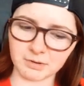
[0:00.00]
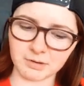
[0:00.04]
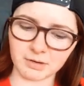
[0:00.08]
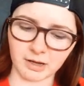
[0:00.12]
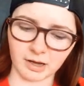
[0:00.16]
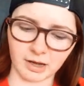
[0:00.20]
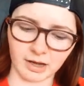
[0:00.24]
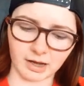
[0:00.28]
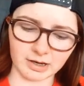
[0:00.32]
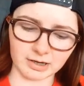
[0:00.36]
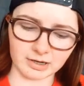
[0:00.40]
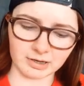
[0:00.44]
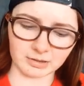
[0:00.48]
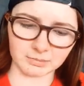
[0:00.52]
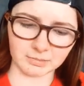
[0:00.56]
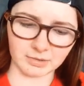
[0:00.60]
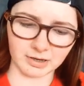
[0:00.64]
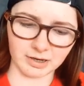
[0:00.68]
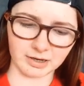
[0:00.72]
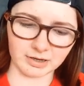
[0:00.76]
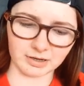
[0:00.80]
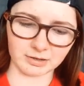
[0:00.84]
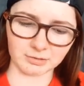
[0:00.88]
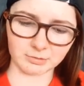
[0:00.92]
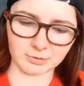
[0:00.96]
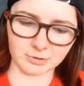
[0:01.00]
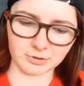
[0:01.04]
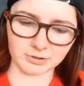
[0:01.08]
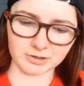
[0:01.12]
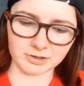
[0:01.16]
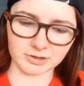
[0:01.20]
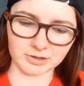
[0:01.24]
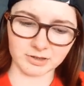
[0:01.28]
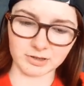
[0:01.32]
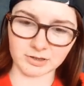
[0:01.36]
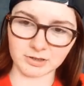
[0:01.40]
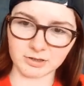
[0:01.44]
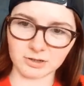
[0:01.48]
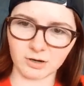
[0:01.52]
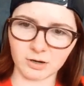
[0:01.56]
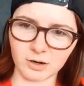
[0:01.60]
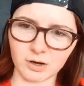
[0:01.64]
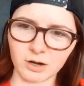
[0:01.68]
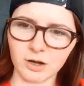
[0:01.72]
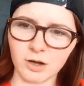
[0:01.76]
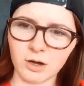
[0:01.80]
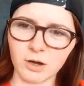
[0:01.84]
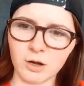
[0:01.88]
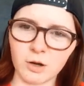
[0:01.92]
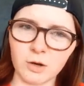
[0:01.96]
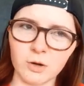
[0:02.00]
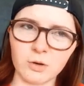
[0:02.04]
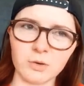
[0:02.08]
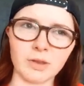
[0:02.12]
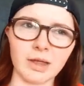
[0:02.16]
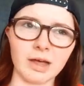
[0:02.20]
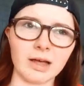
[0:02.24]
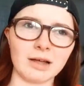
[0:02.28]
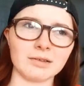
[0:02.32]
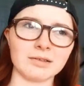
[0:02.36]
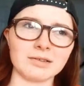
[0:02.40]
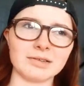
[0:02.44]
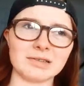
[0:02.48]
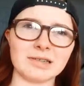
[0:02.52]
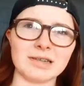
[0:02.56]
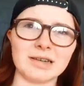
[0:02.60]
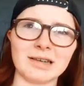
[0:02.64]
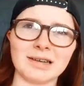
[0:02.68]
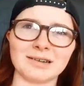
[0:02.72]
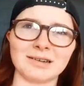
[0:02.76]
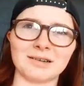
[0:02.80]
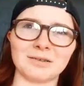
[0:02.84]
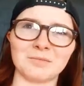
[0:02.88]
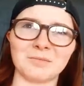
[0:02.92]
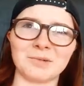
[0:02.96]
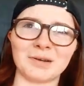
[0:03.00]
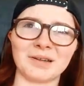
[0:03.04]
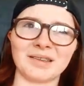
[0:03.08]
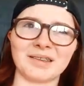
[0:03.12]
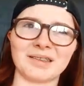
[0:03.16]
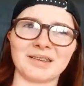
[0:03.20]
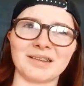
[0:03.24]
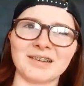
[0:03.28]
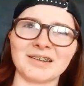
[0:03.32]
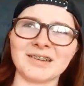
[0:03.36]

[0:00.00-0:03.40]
I had it in my head he was. He's not. Who the hell does he end up with?